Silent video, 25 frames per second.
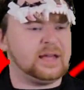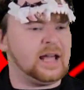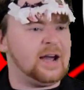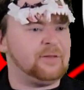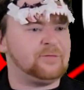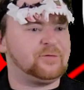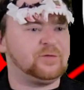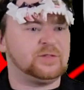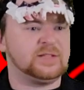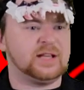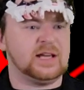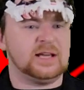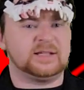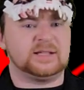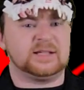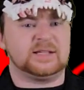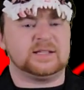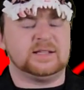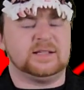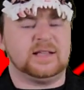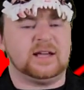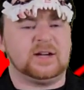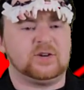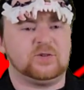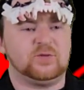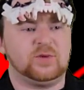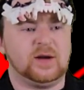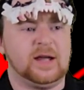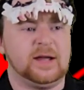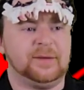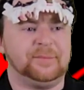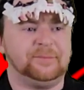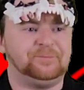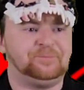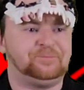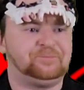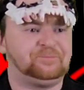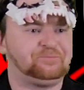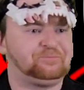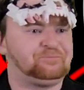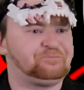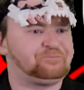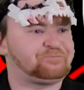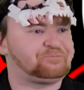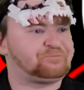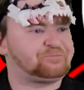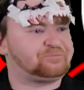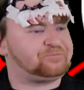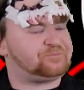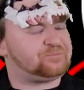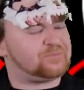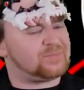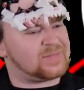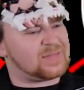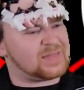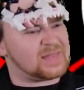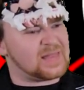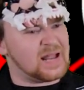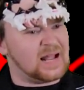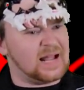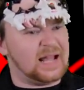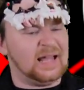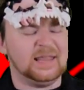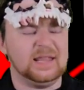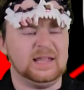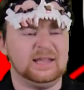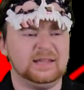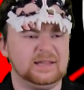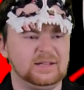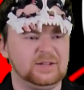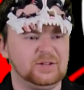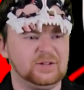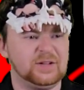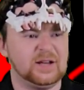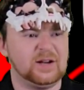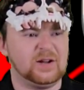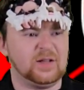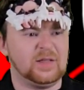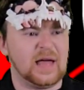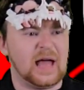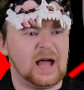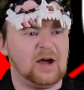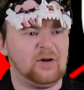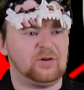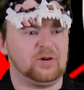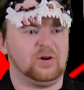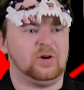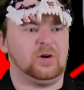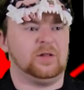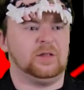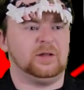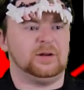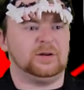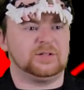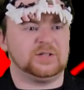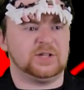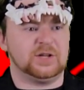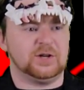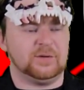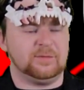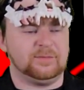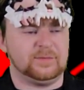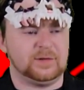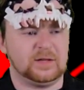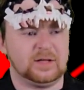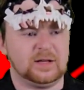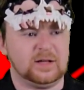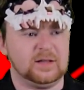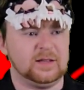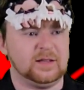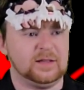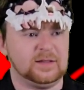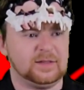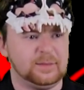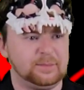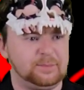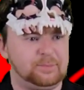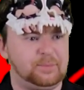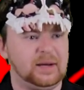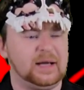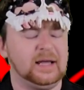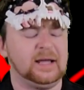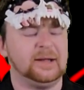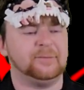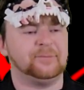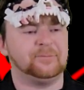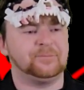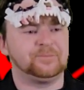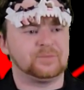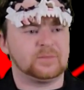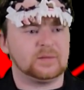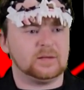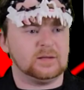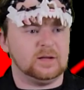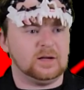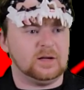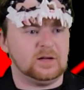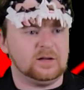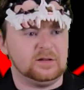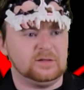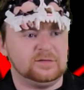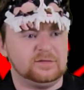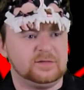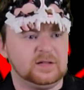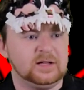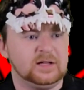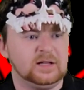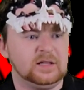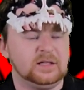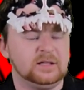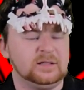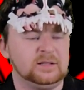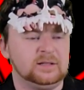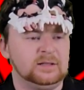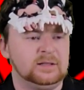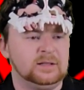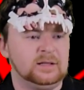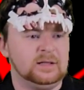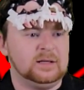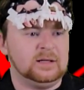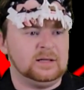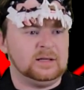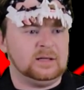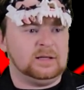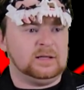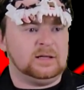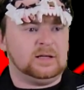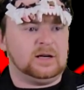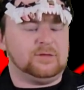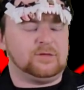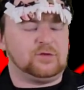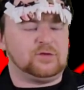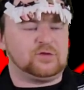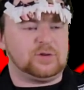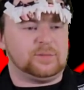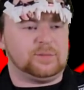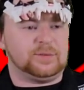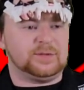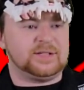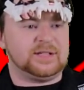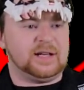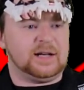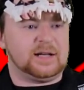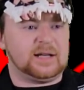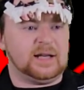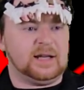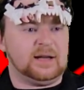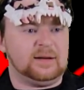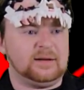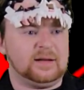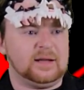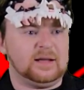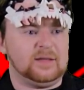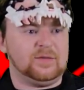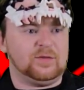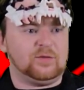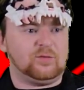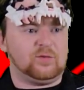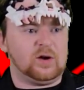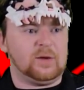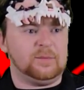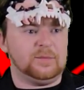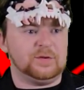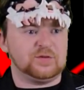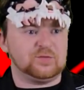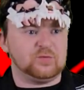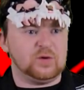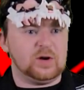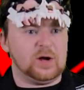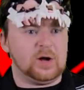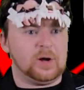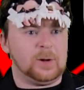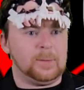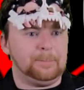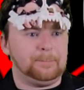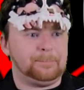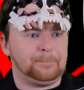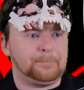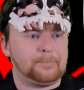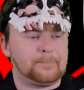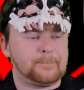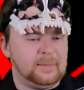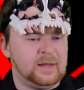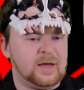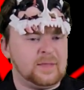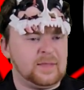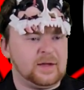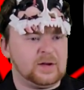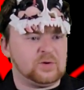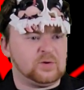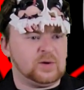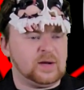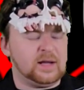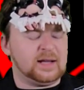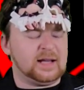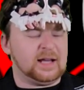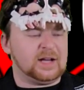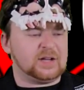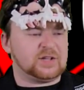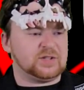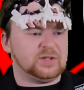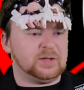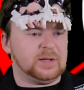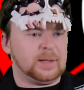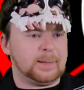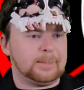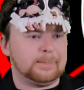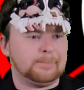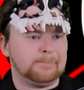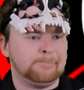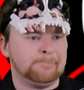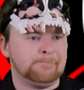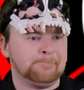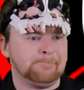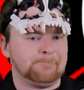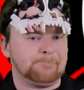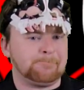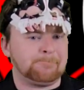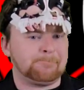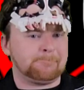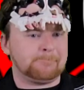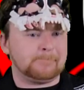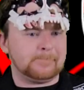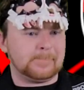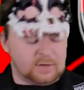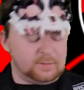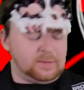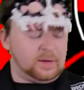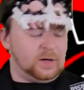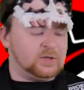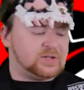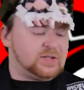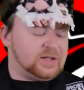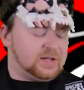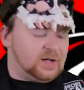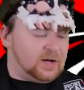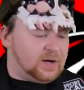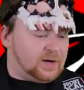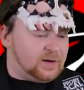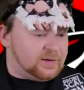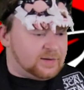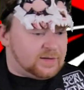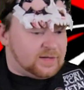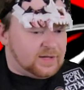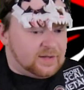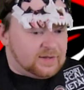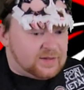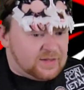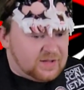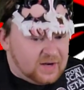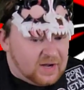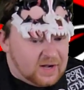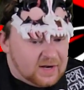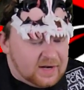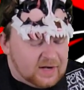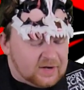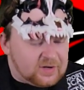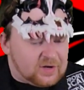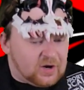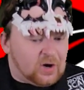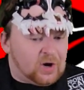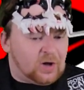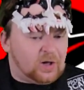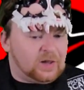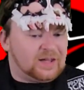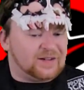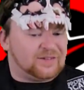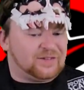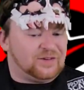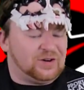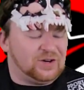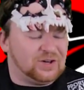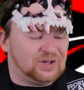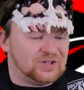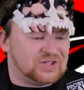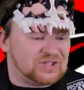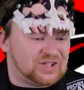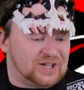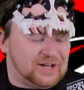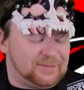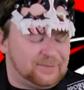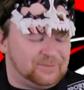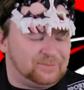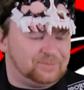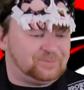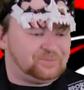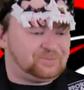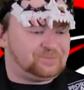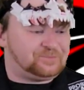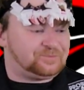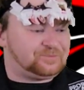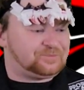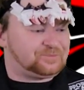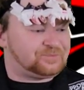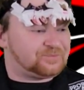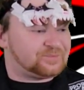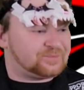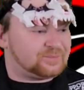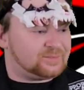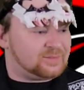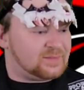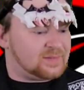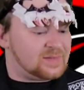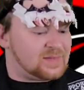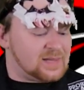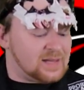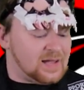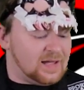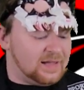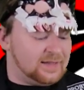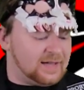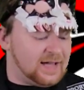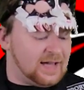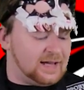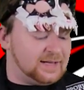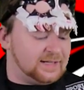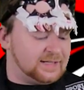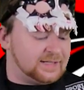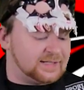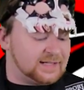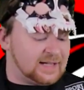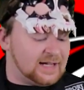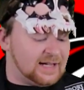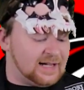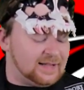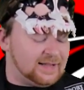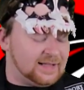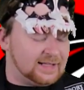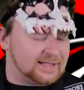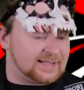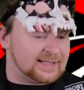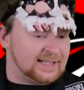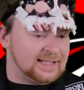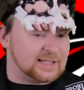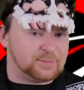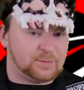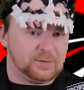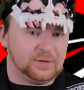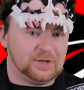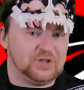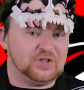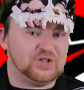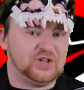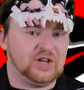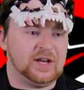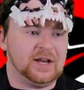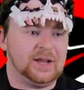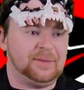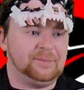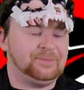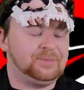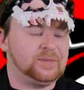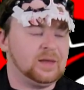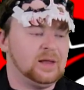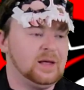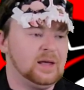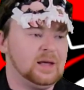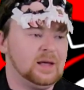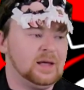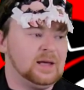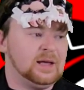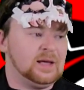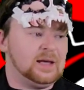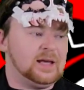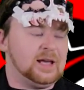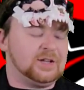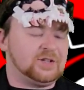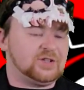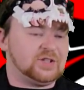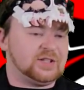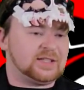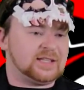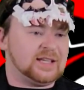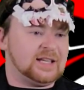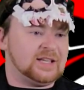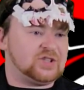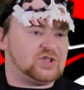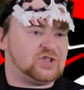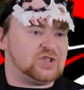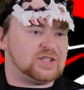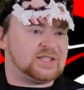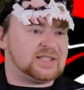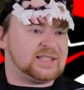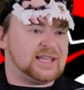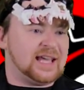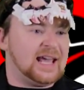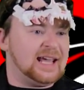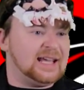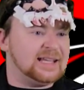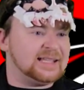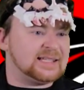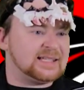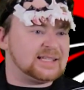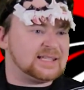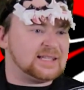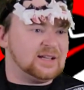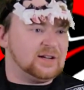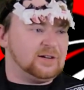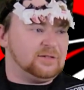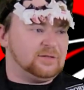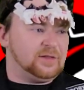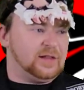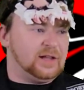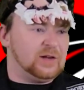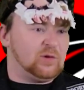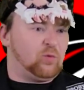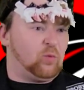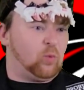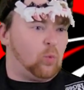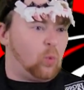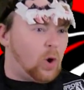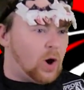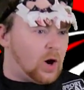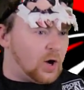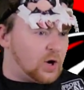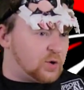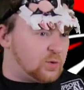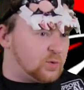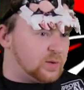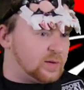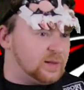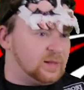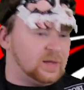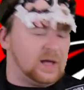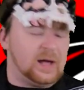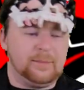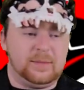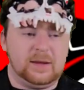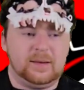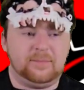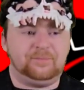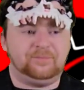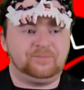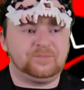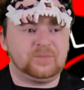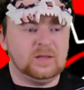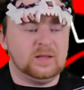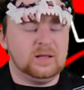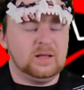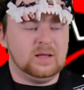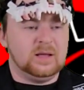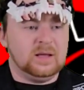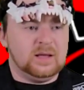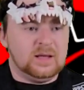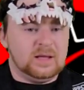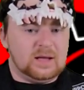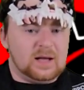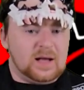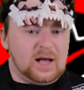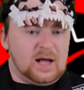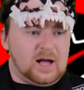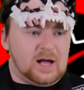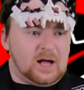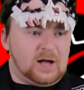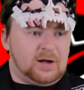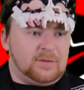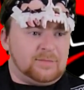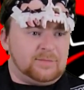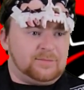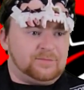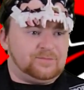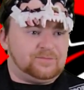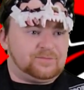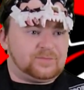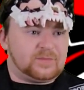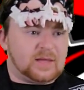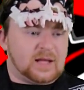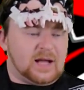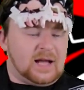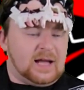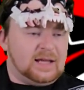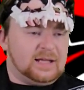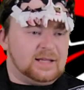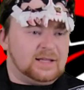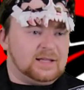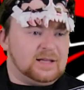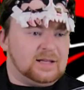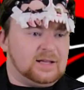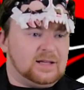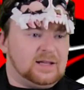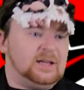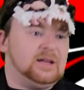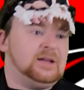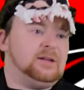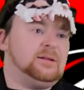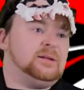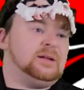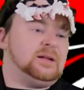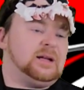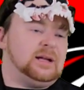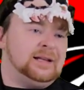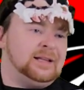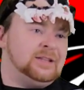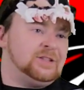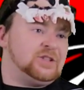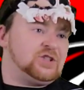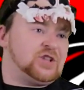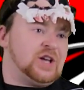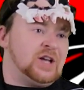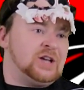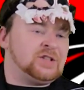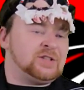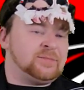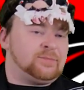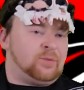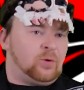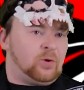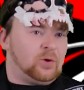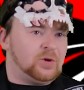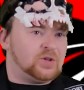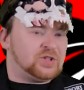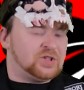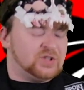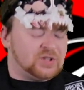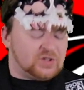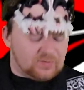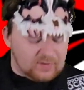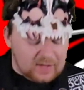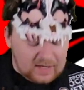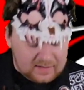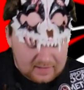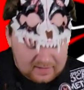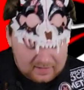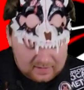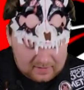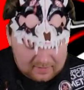the aftertaste isn't that great. And then, then you get all the alcohol there too. You get all the, the bite of, uh, of the triple sec and, and the rum as well. Not that great, actually. Hmm. Compared to the, uh, the, the non-alcoholic version, that is, uh, that's, that's pretty shitty. It just, it just tastes of like watery lemon. Um, I, I need to change the portions around a